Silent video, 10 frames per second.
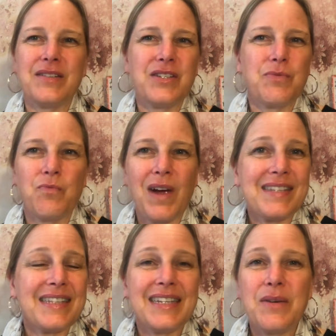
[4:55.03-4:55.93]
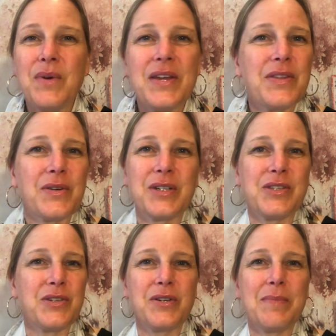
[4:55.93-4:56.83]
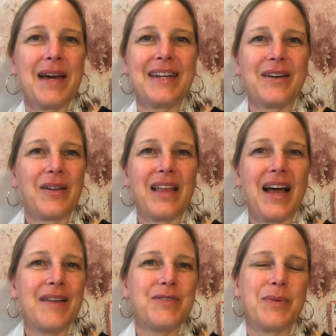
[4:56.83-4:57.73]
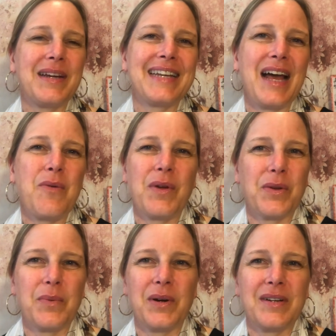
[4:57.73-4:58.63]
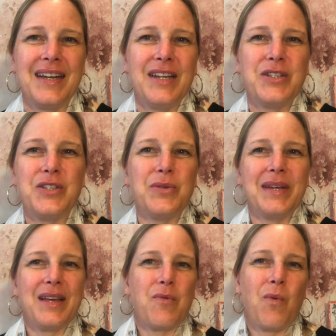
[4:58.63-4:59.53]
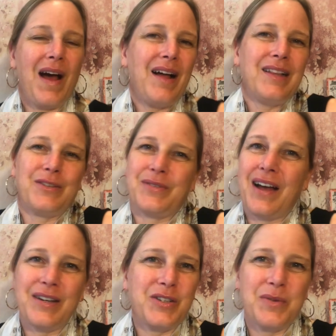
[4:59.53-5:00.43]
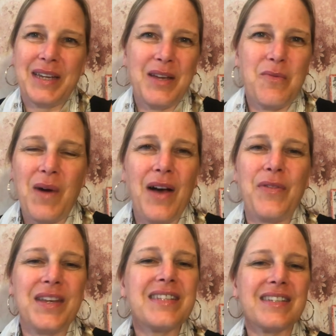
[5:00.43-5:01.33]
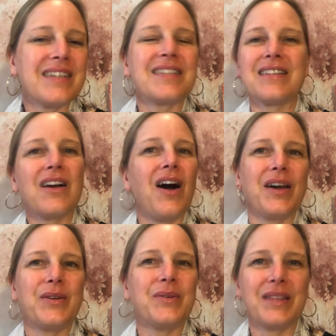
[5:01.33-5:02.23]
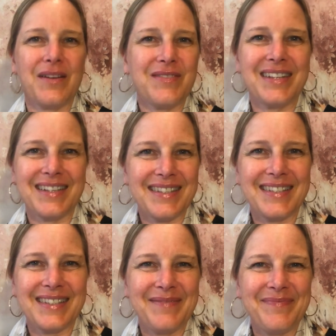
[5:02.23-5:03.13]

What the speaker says: wrestling with or concerned about in our lives right now, whether we're doing it well or not doing it well, this is the God who loves us.